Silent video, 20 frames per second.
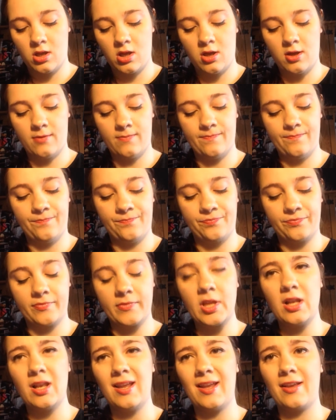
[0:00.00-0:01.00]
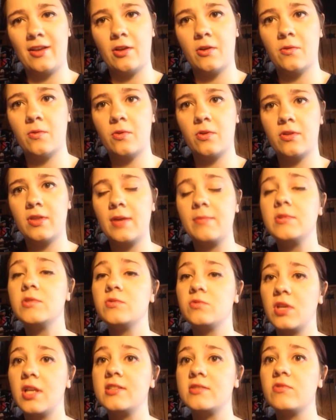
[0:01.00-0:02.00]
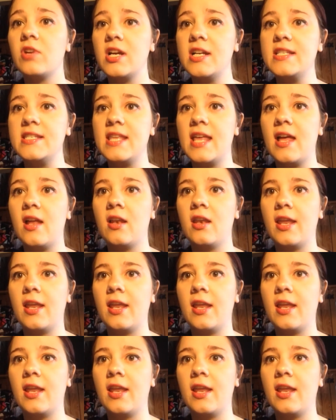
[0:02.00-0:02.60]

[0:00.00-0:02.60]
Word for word: Um, like there was there's rides there.